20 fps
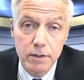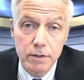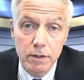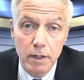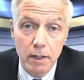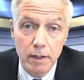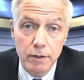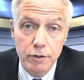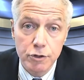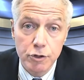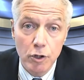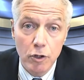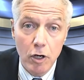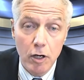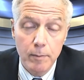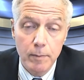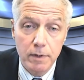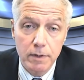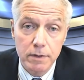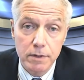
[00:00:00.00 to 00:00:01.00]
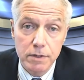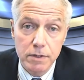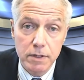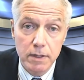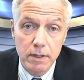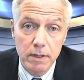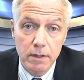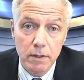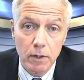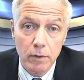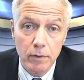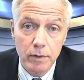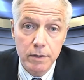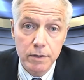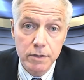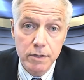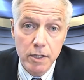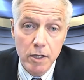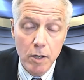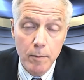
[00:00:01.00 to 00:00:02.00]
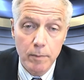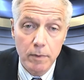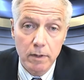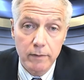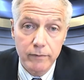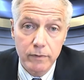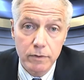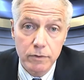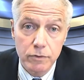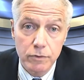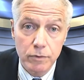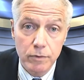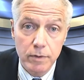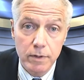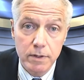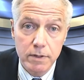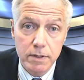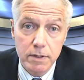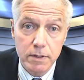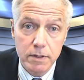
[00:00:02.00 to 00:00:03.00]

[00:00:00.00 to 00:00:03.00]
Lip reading: John Charman, the CEO and chairman of Endurance,